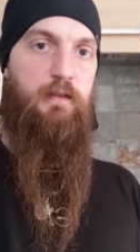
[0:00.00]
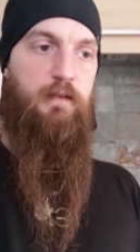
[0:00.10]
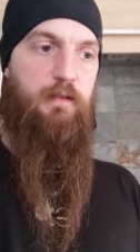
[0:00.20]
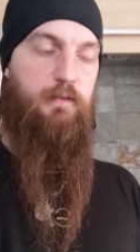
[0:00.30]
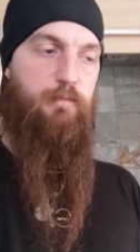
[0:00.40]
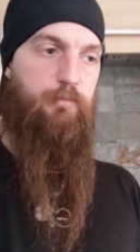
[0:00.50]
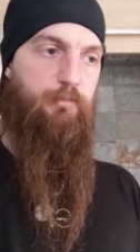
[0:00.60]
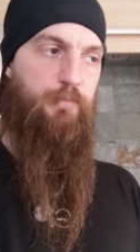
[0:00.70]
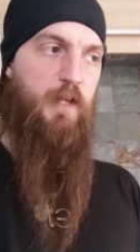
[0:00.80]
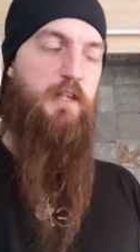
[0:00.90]
Um
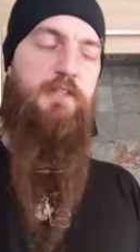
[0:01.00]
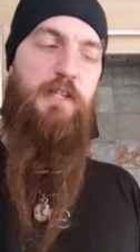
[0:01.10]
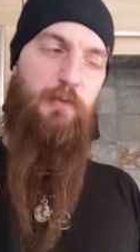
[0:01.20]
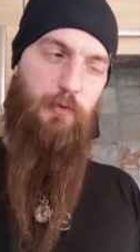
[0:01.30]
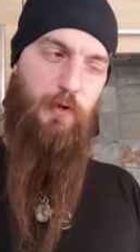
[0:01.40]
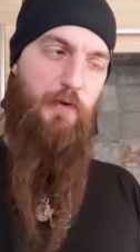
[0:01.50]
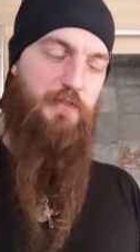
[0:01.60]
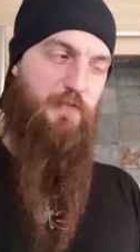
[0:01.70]
single coils,